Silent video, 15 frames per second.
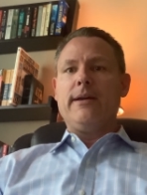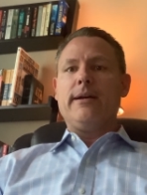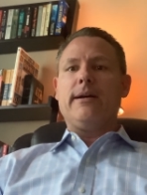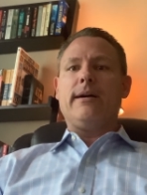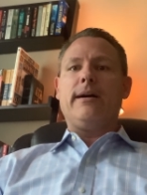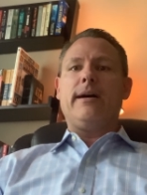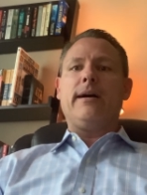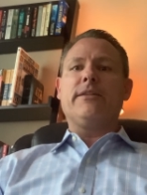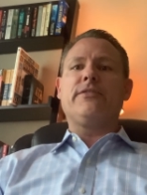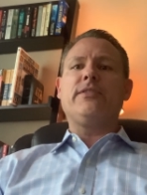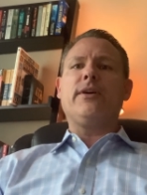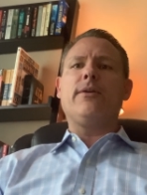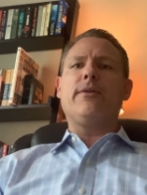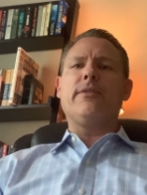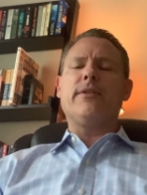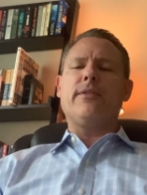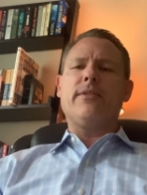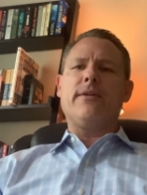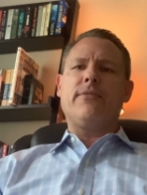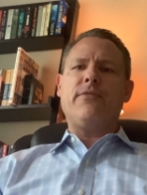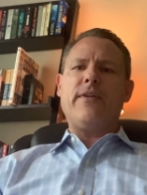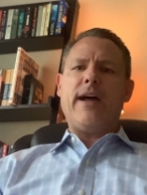Uh, so the,
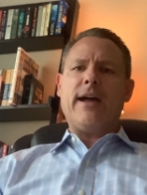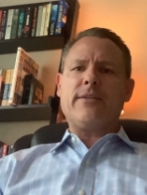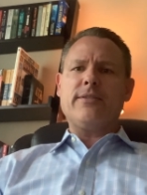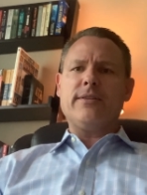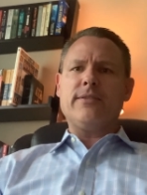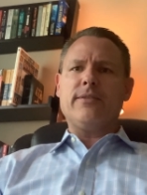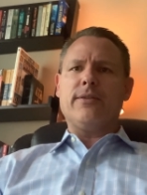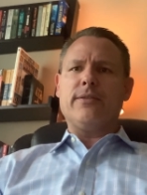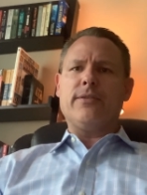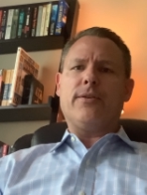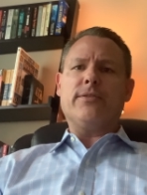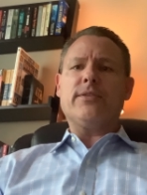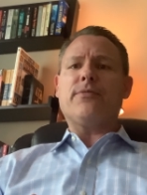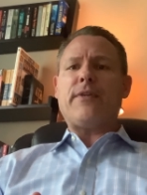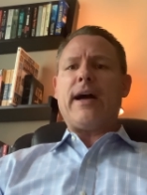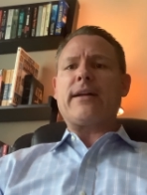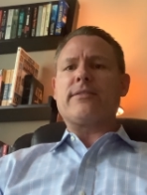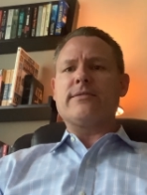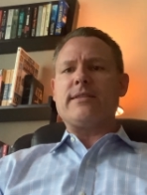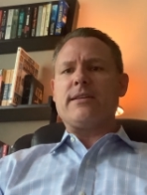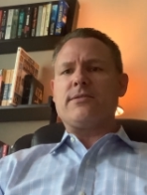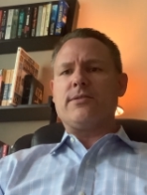the, factors, those are
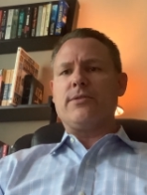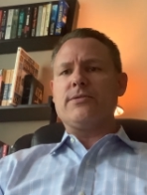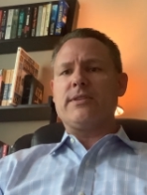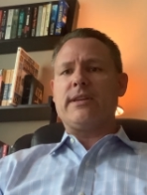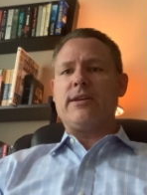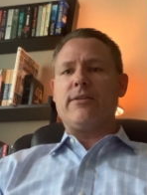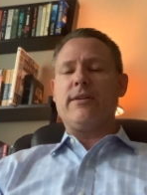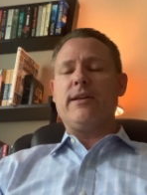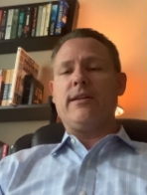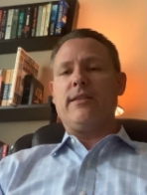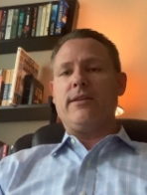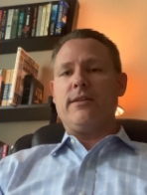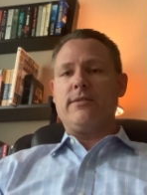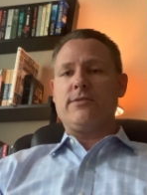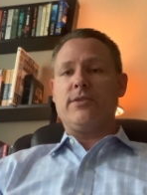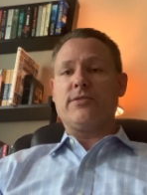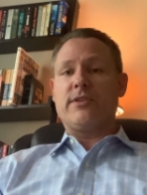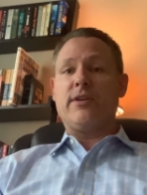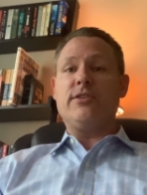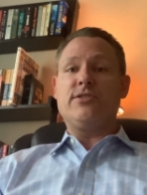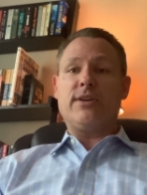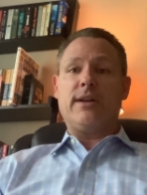factors that Social Security and the Social
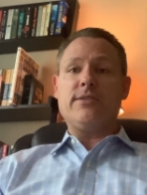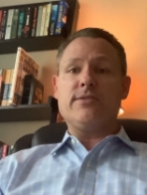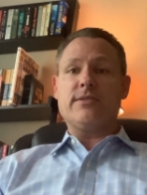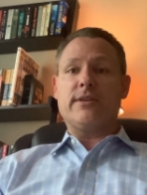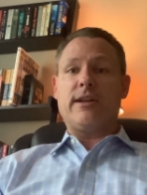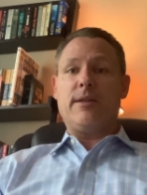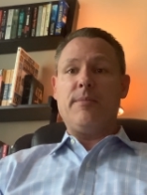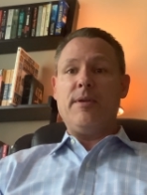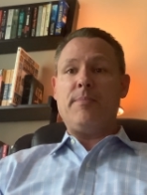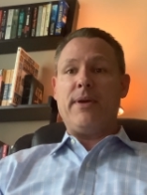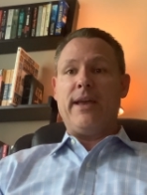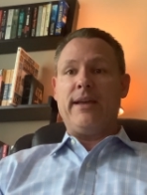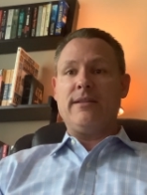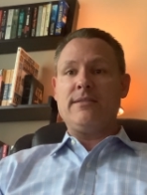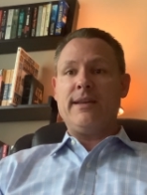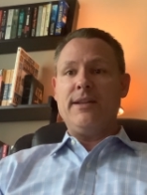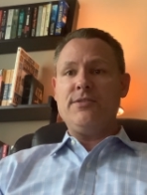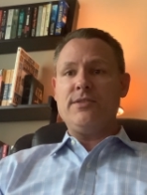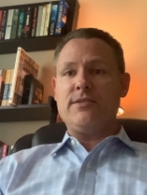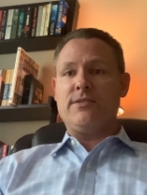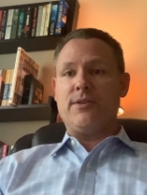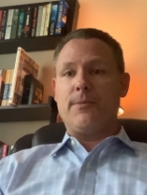Security judges are going to be paying
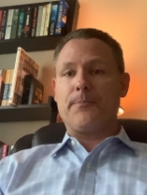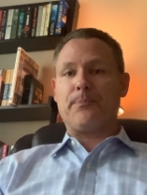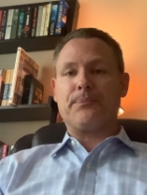attention to.